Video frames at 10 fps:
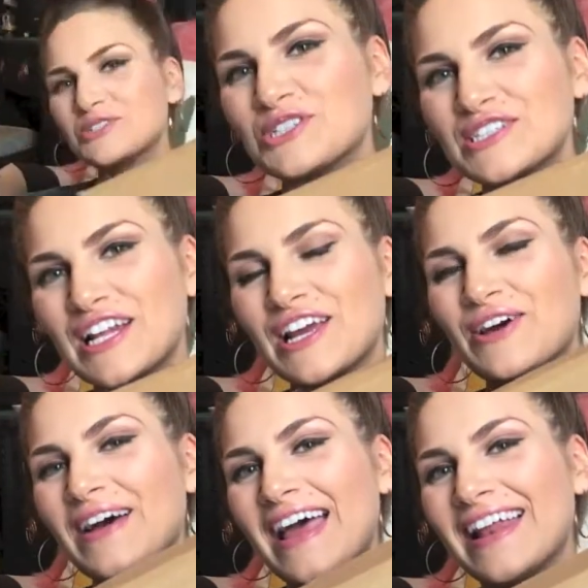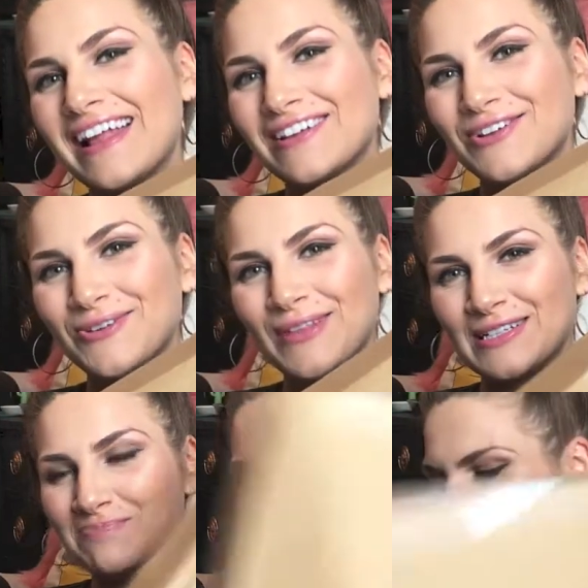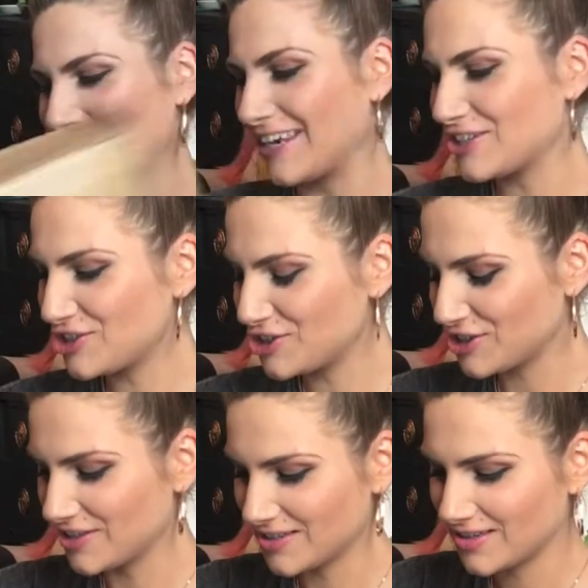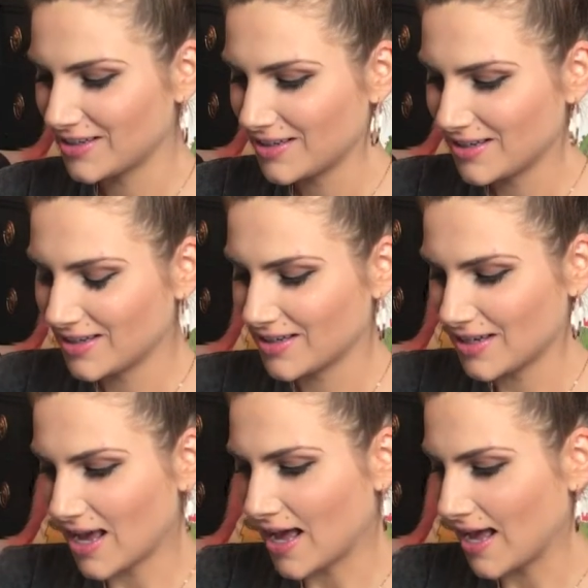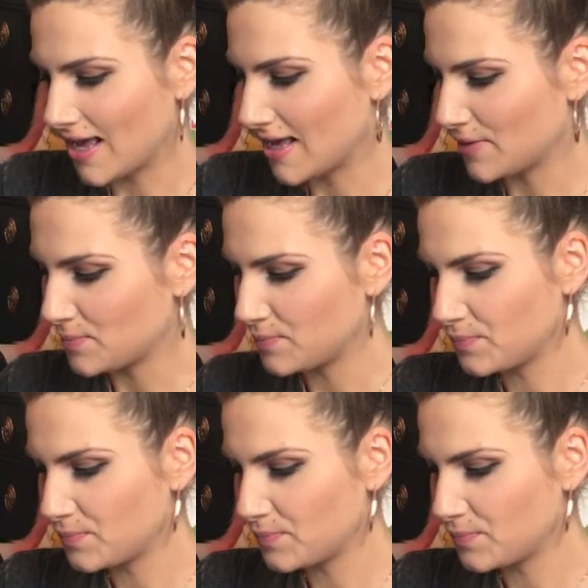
we're just gonna go ahead and do this package. Um,